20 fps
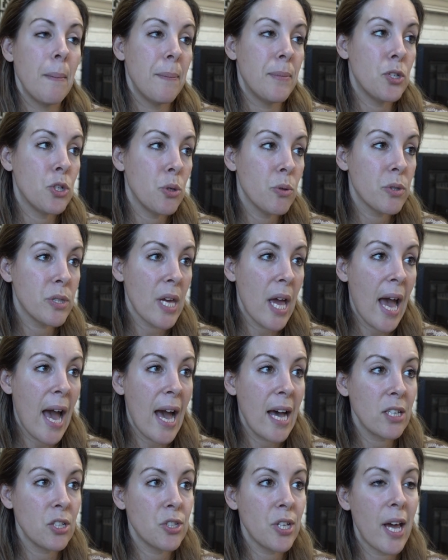Choose a
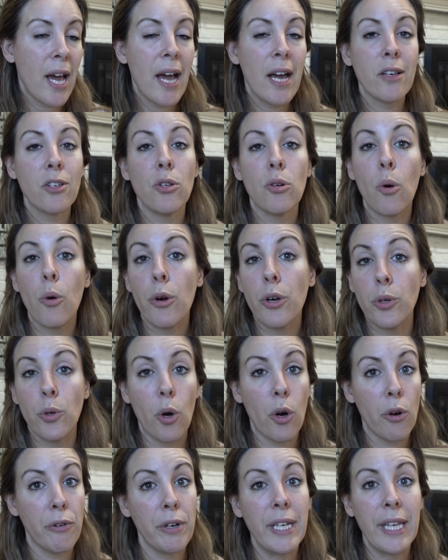hashtag or an
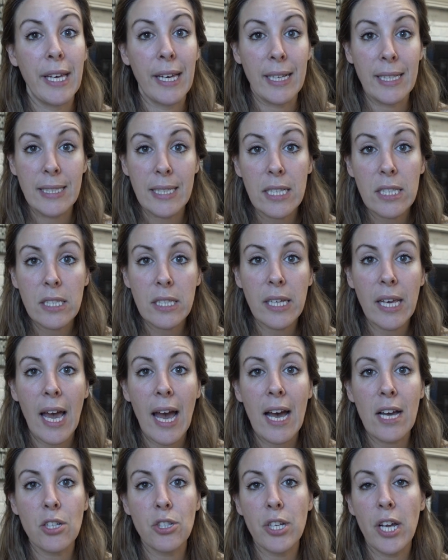already existing
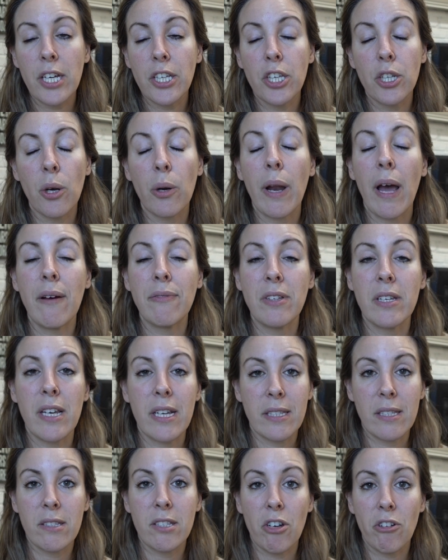hashtag. You don't have to
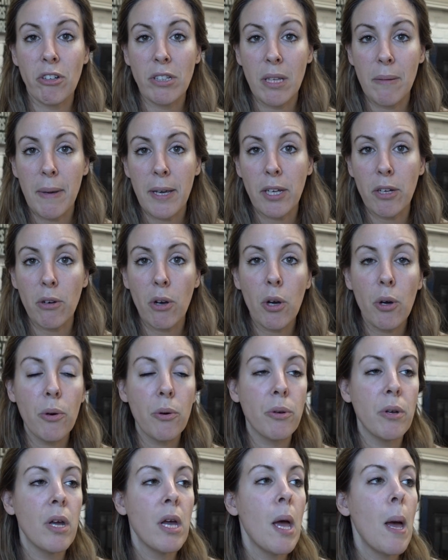necessarily make your
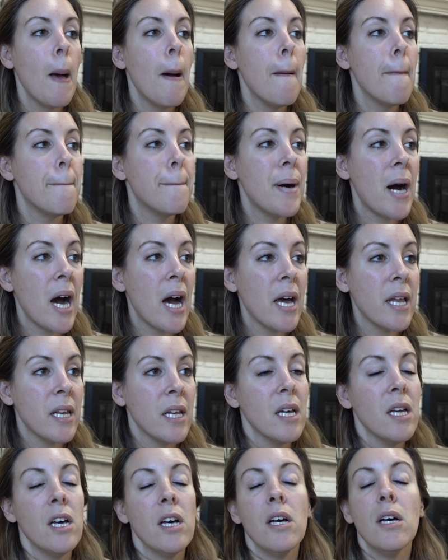own, but
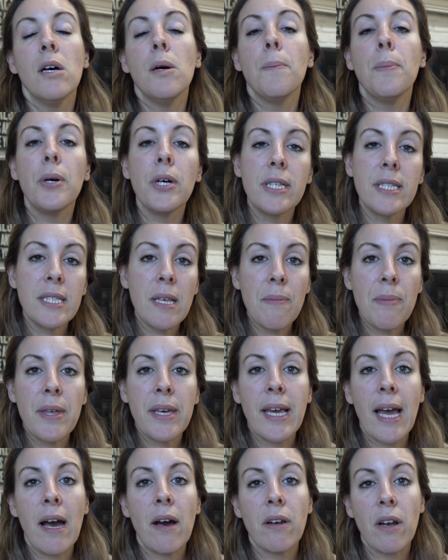put
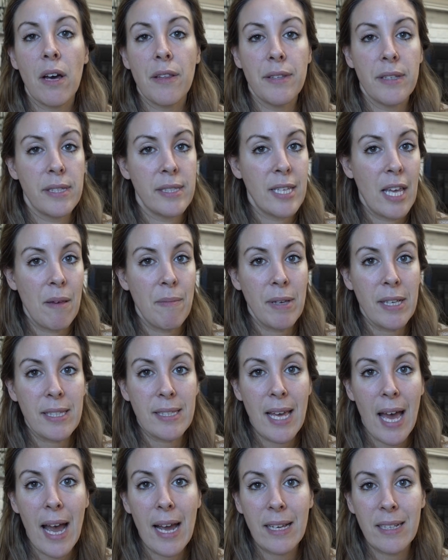something out on the same
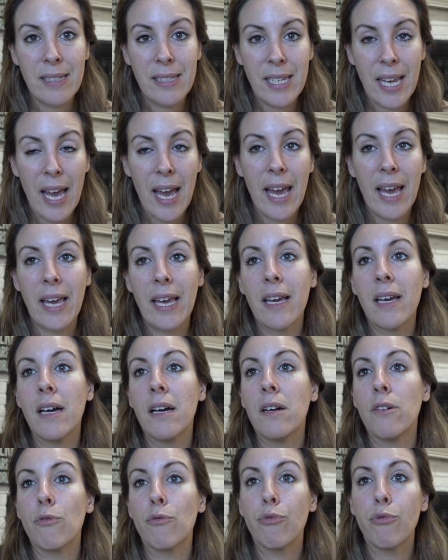exact day,
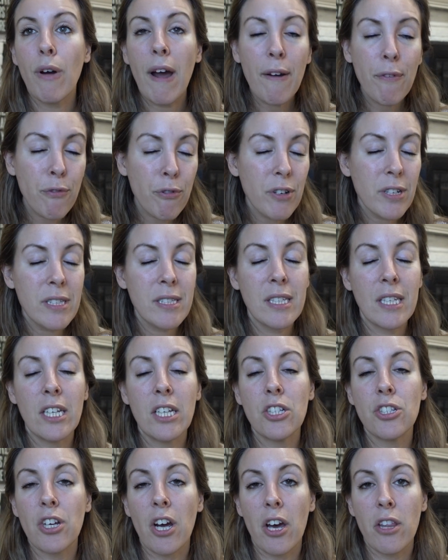reference
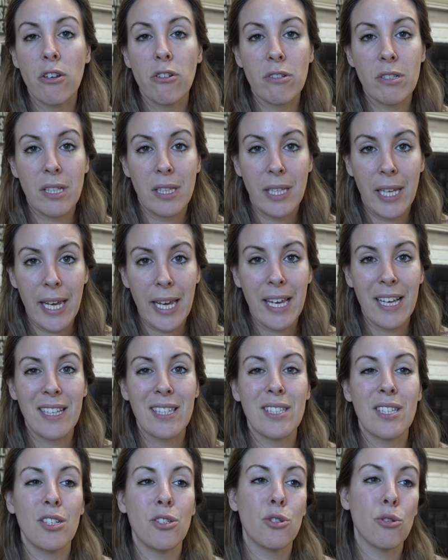each other's
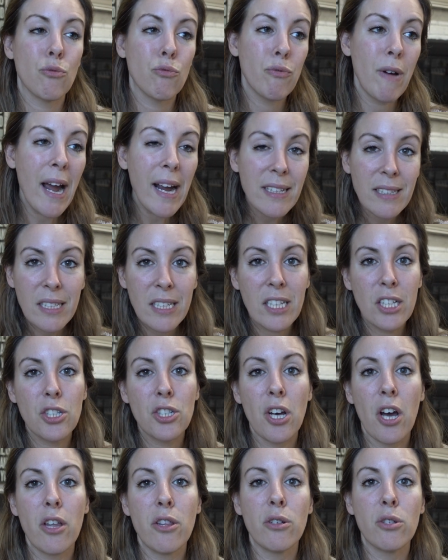links, direct
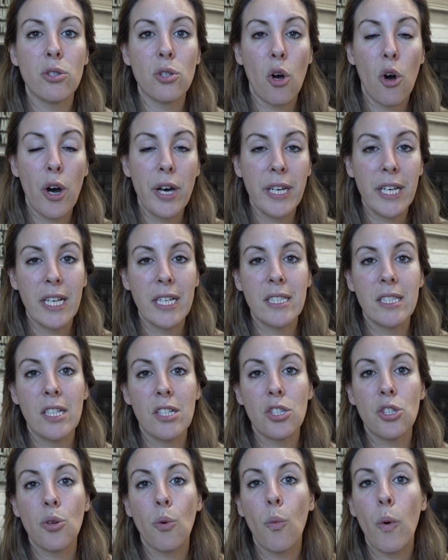each other's
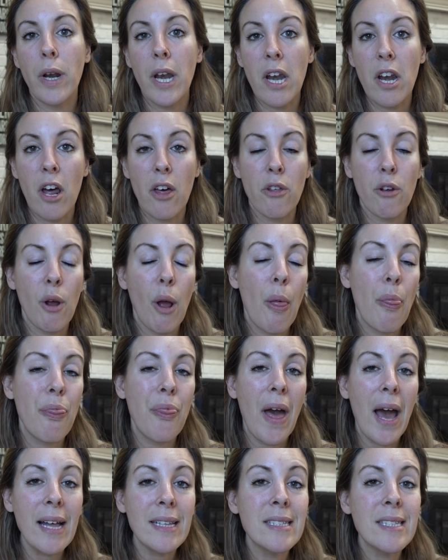audiences to one another.
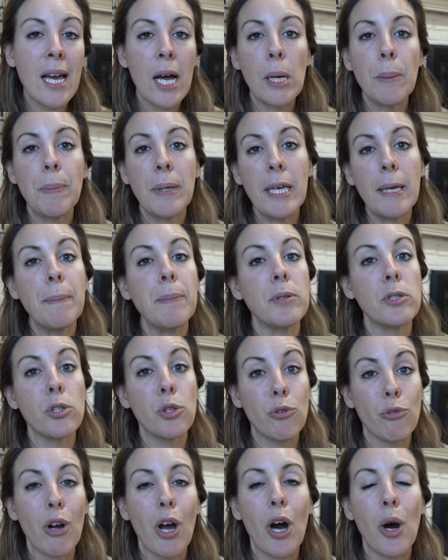That's how
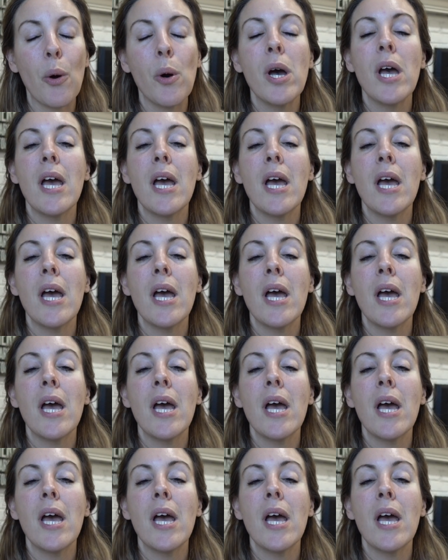people grow.